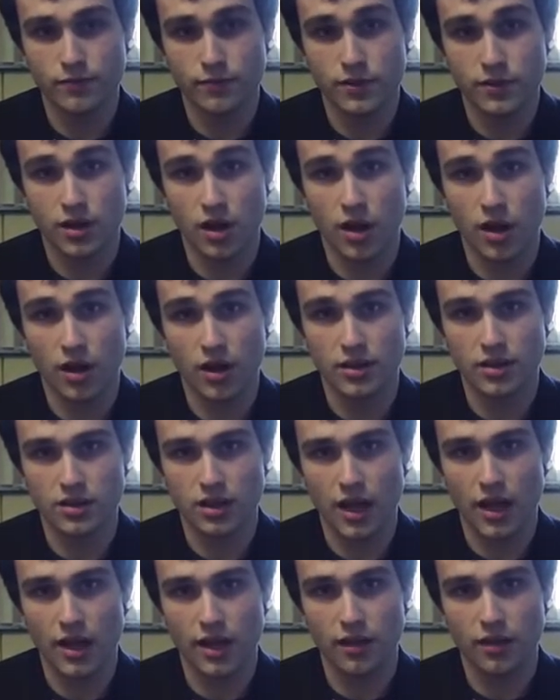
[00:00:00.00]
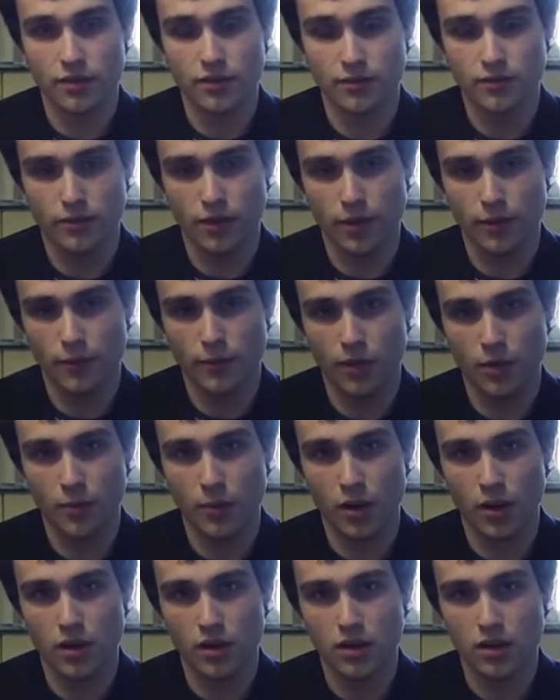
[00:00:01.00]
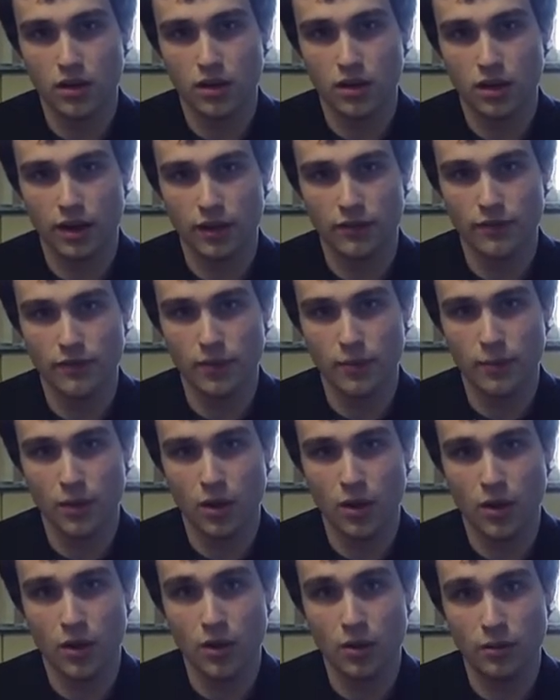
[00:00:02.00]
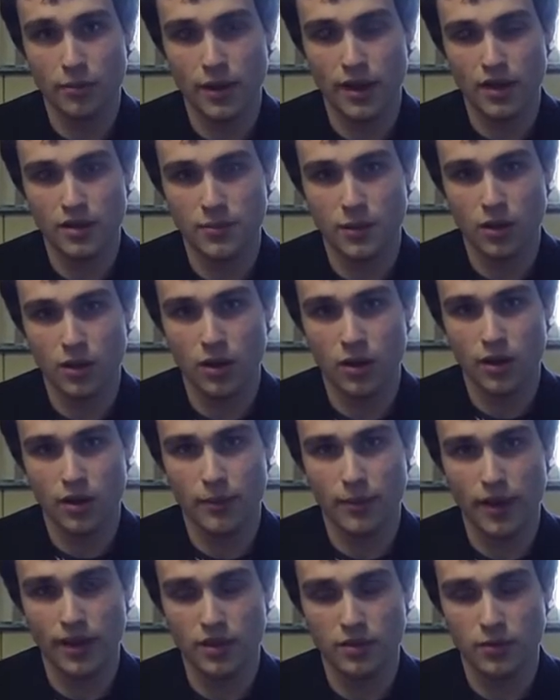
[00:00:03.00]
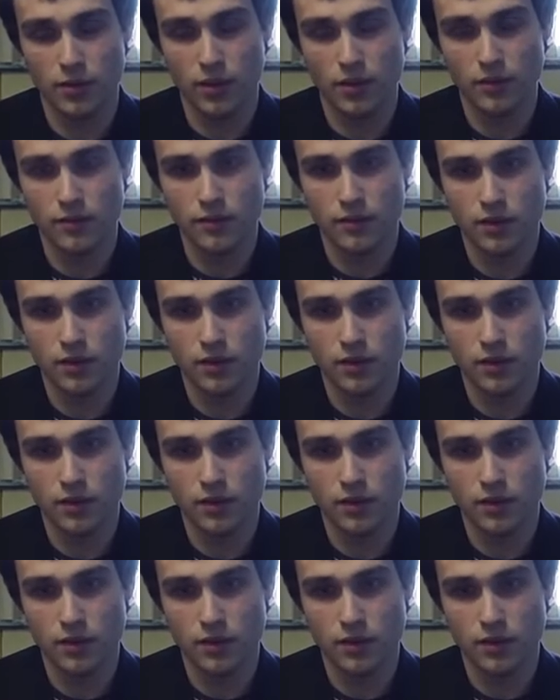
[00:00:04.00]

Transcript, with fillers: stars like uh, football, like football, baseball, and basketball.